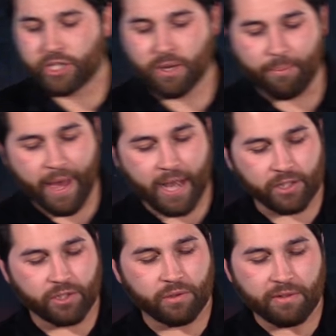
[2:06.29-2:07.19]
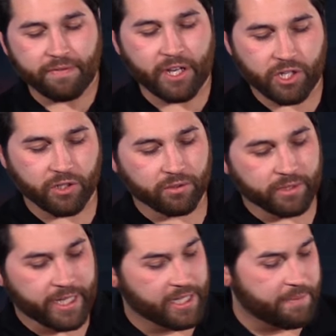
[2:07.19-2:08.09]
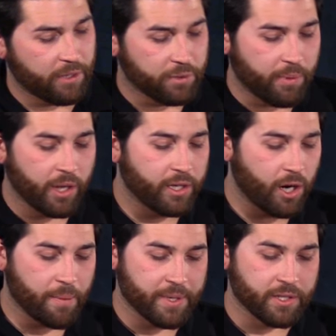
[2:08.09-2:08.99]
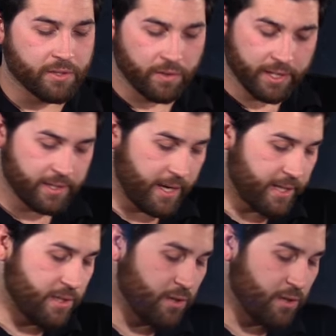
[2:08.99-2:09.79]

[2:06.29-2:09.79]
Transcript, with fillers: jump back to the face shield. It is made with polycarbonate, so it's nice and